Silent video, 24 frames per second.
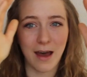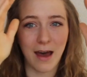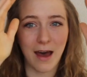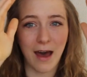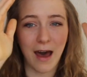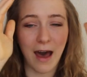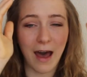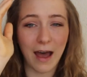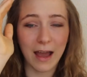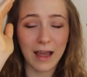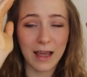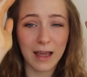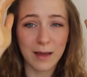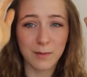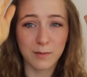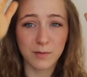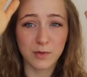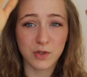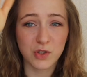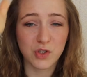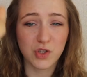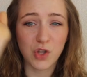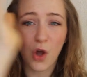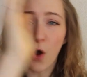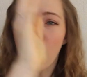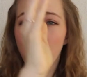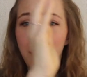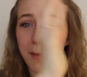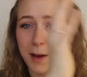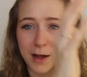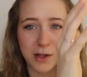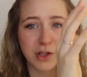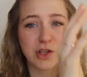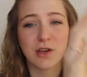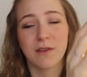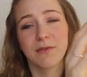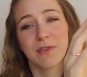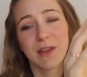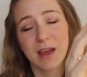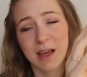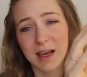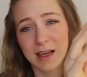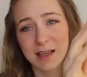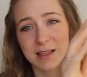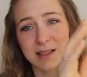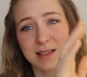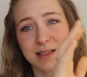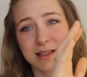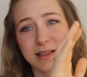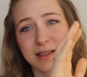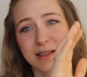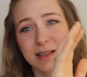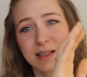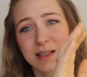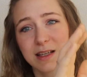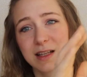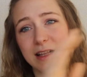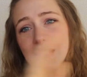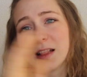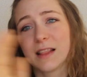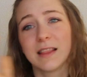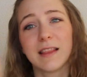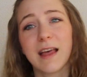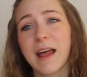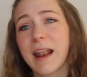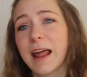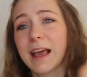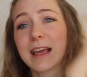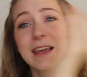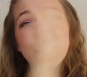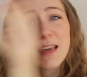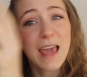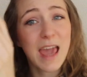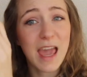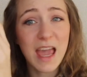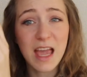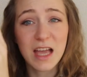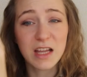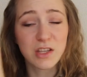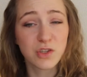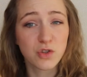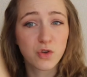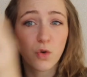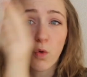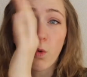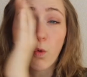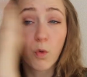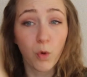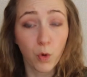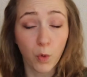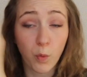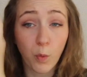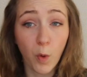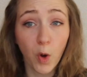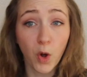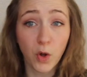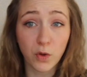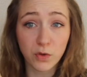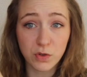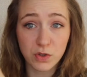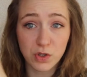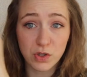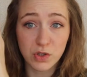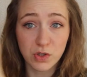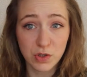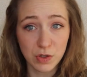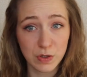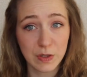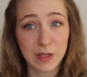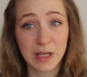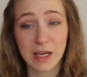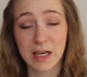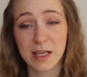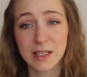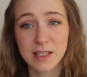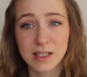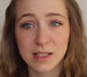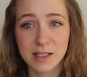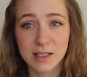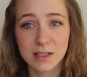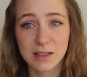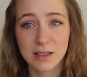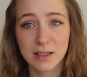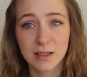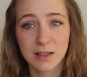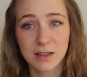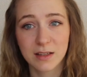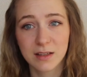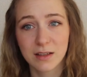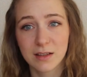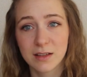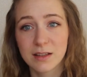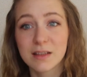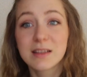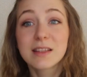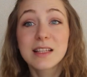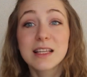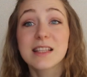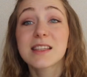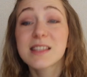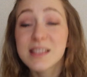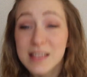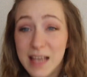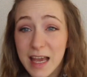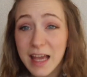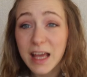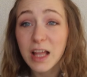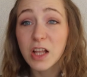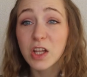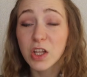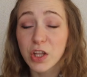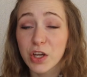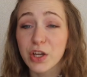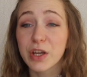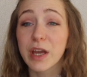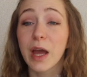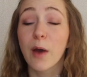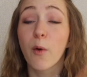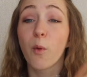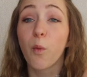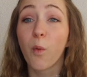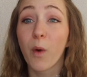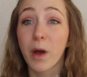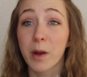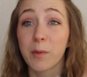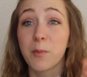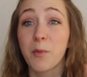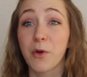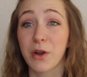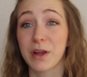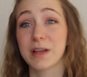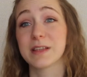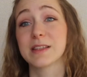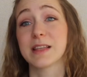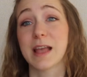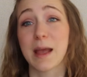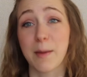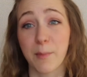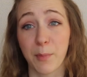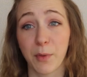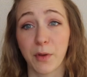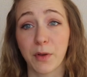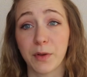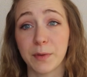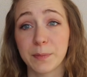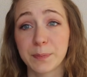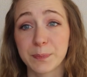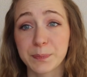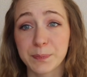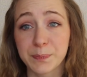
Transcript: I am so much of this that I can't or won't do this. Let's take a look at one more example.